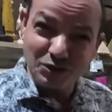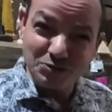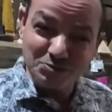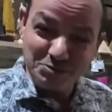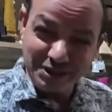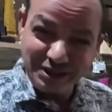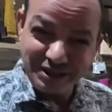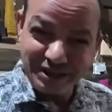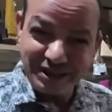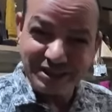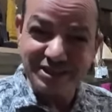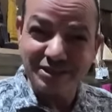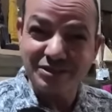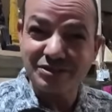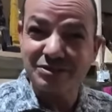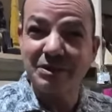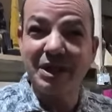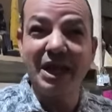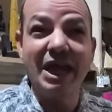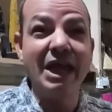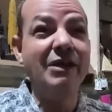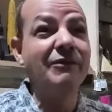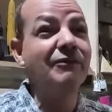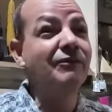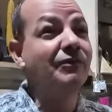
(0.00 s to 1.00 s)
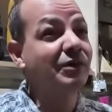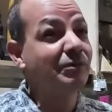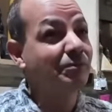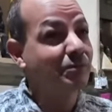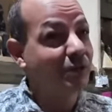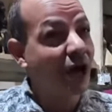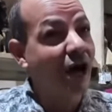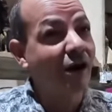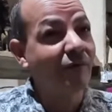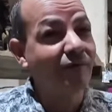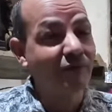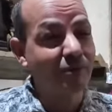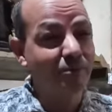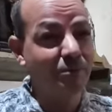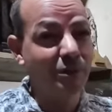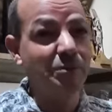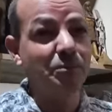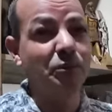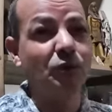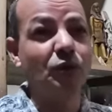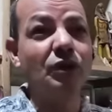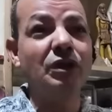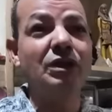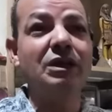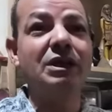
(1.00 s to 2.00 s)
Because me, this is every behalf of
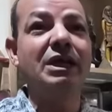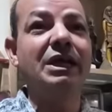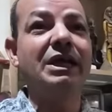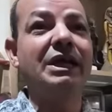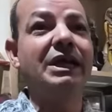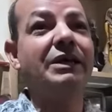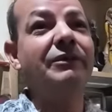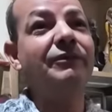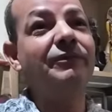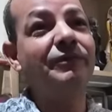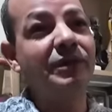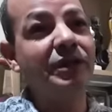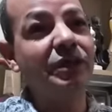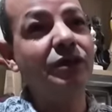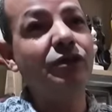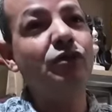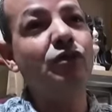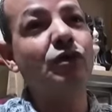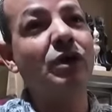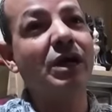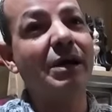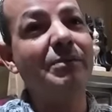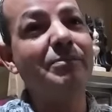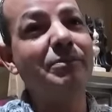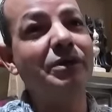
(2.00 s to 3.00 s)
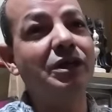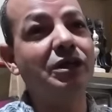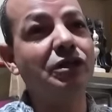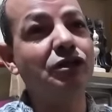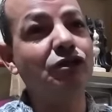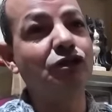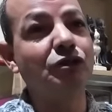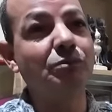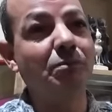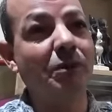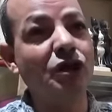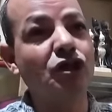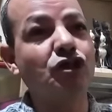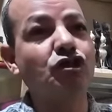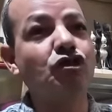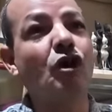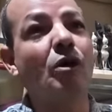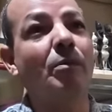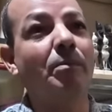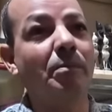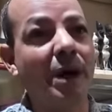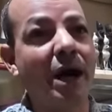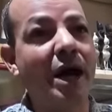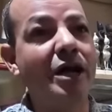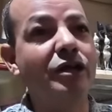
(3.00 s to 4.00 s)
people. Every year you come here into my
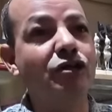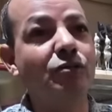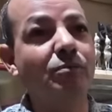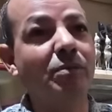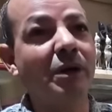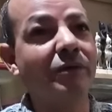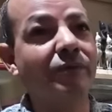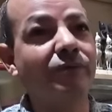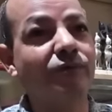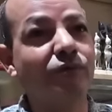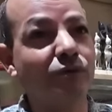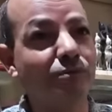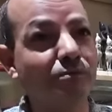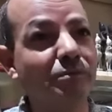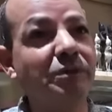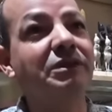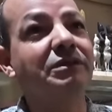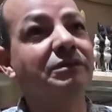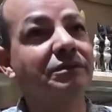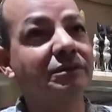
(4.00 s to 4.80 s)
shop and you buy for me.